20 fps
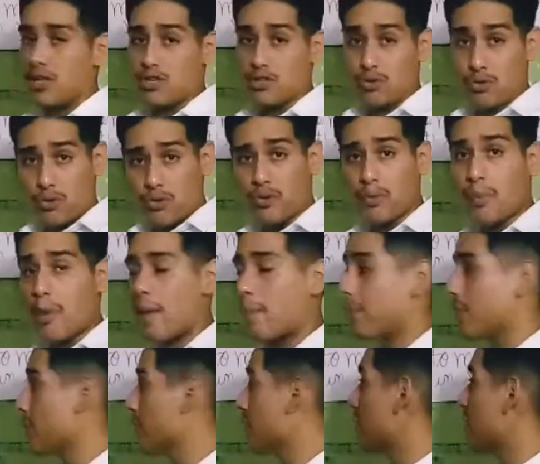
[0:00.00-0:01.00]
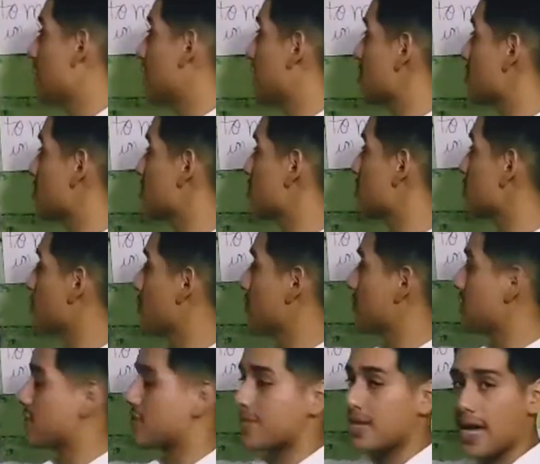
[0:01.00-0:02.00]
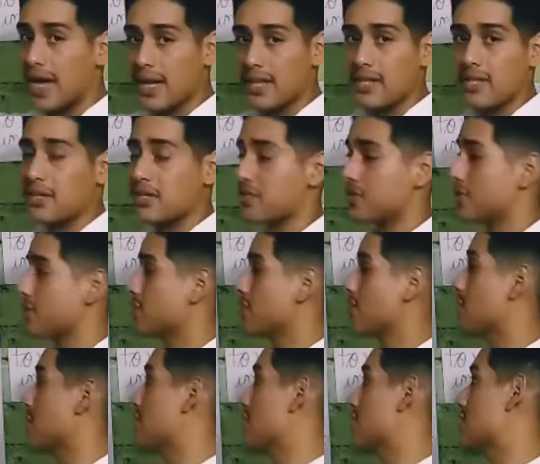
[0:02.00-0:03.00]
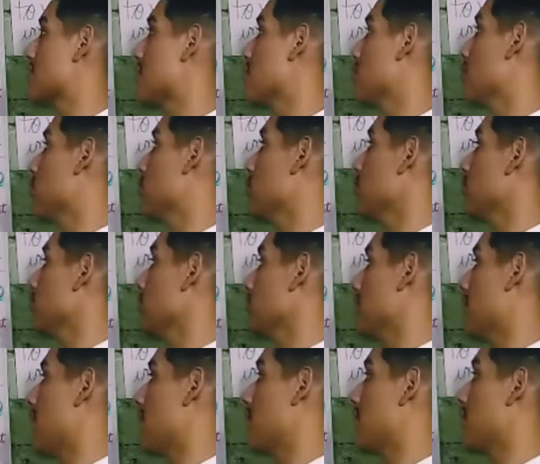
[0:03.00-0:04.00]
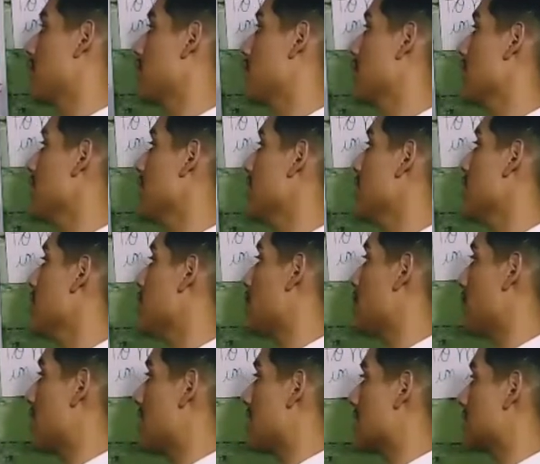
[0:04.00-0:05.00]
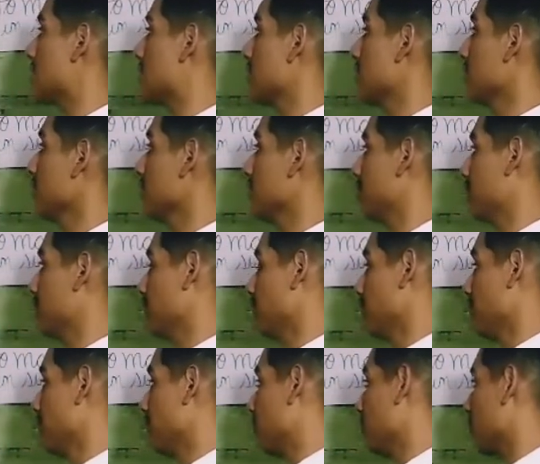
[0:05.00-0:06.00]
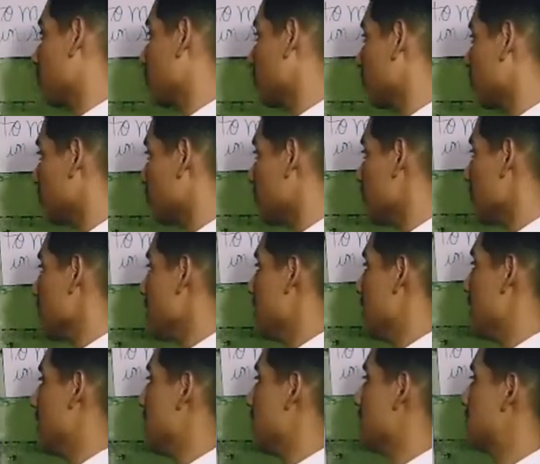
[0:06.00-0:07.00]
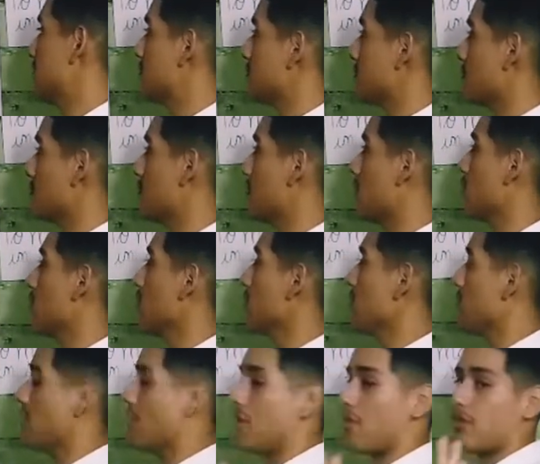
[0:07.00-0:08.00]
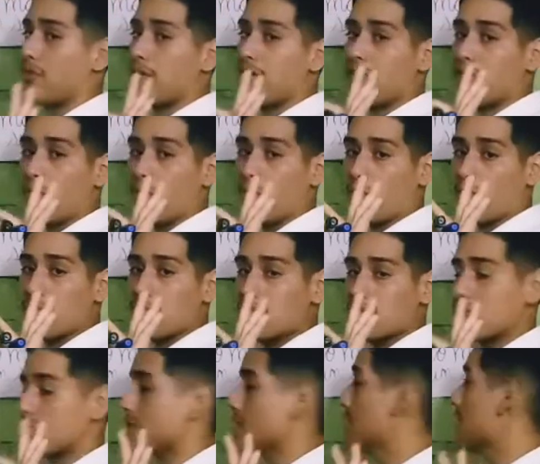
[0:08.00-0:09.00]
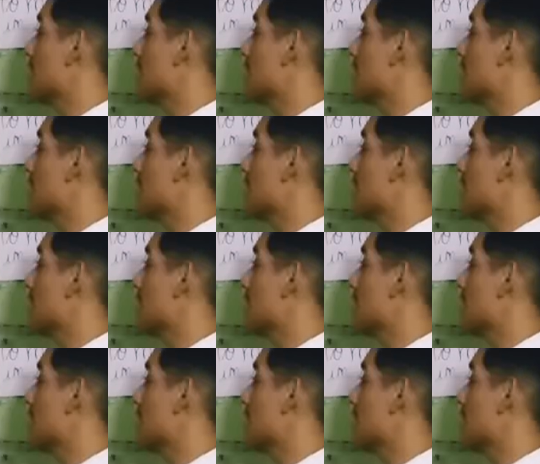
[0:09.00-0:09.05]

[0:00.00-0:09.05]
do you remember that we studied this? For example, that verb be in the present is, the three forms: